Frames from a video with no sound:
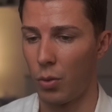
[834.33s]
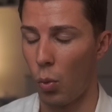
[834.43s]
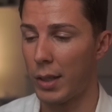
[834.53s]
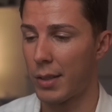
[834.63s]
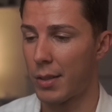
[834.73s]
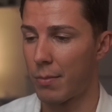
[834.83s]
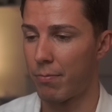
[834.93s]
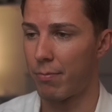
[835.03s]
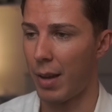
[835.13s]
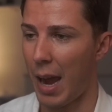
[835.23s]
What's
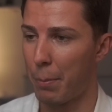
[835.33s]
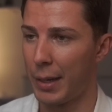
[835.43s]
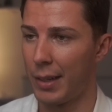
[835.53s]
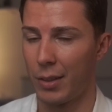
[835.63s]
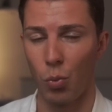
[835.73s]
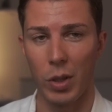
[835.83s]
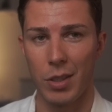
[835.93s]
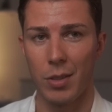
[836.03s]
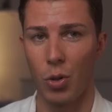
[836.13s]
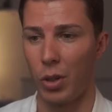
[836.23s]
happening and
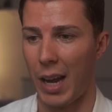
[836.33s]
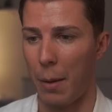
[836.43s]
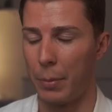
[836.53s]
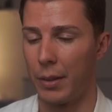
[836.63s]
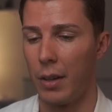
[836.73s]
what's gonna happen?